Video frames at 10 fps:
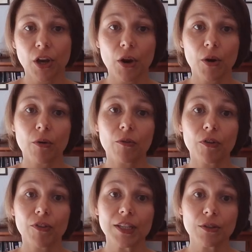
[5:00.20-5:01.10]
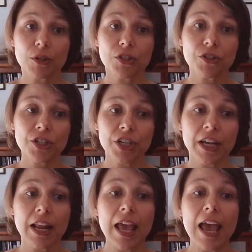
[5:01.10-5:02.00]
So, for
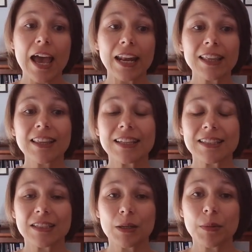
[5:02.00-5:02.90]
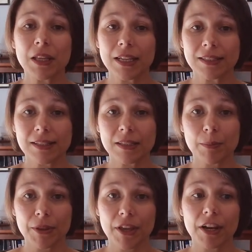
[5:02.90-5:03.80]
vasoconstriction, anything that stimulates the
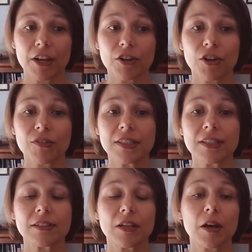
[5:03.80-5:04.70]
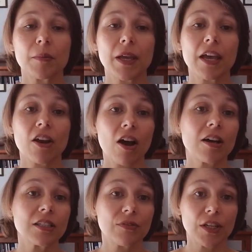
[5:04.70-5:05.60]
sympathetic nervous system can
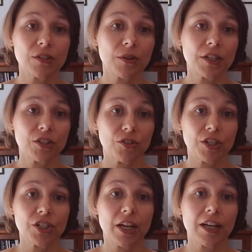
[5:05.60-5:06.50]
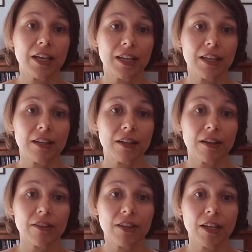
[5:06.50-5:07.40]
cause vasoconstriction in
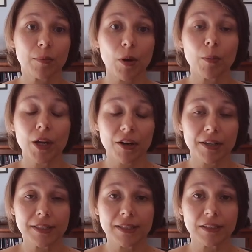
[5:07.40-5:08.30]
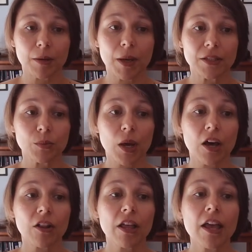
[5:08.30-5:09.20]
the pulmonary system as
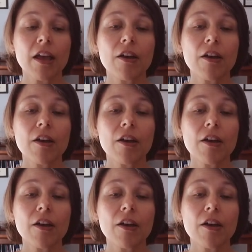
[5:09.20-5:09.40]
well.